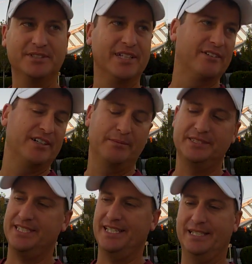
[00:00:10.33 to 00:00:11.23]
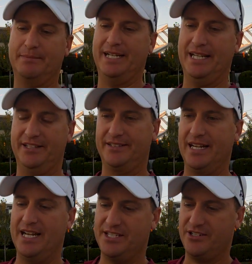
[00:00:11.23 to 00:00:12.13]
Yeah. You'll never hear me say anything about any of their
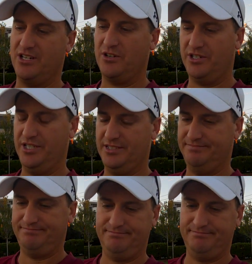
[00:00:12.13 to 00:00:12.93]
guys. They're all good.